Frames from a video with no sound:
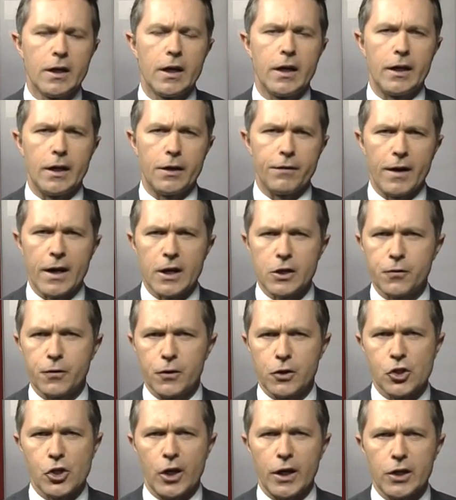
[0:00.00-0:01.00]
and they've asked
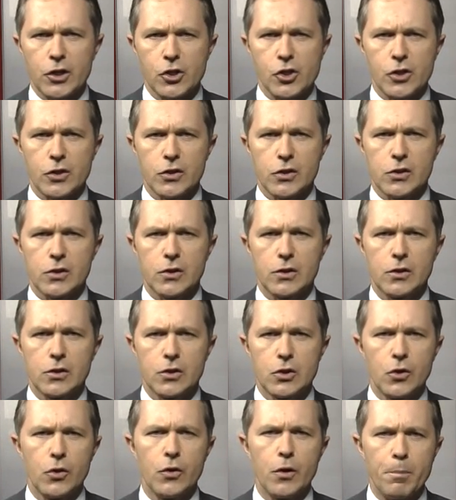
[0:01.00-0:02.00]
for changes
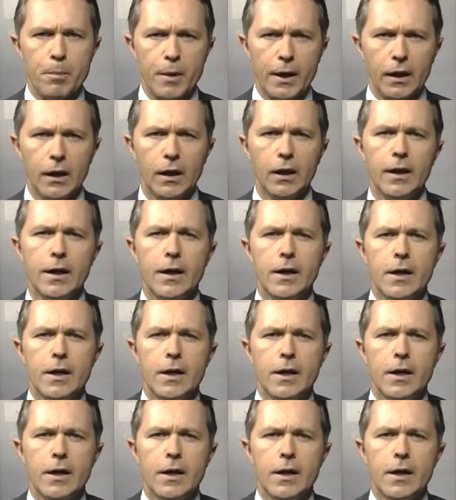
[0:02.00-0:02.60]
to the bill,